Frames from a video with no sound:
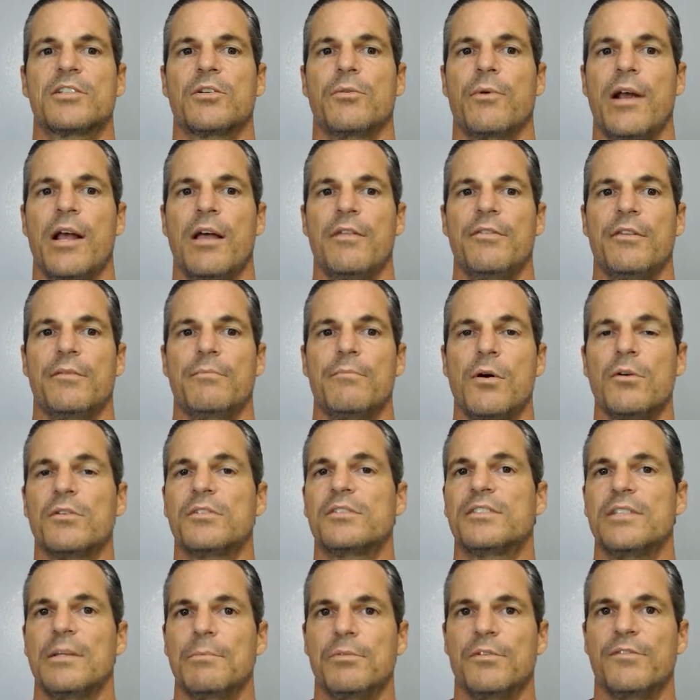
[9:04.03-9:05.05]
around the
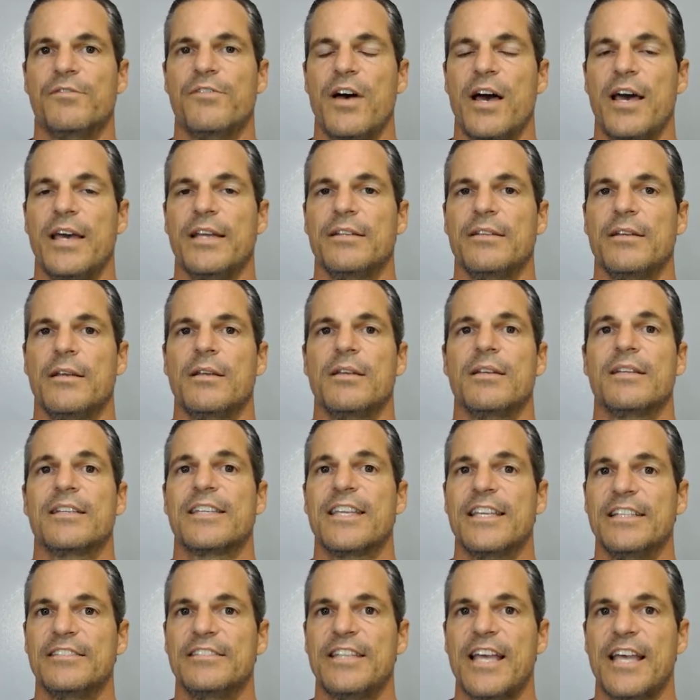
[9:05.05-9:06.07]
most simplified
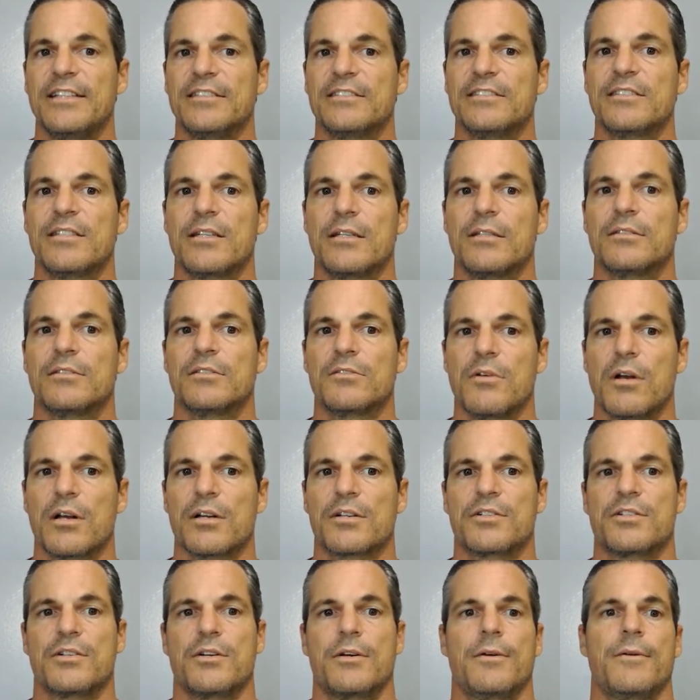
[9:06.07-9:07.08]
condensed
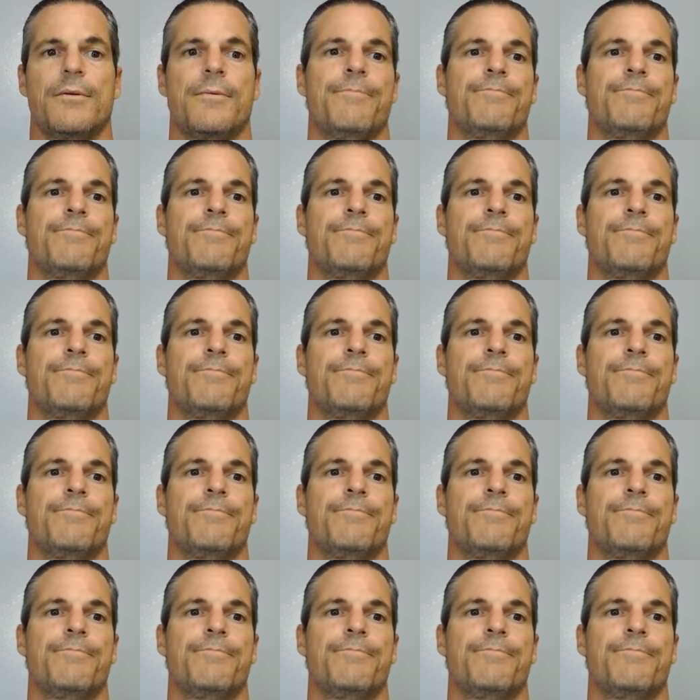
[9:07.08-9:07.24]
structure.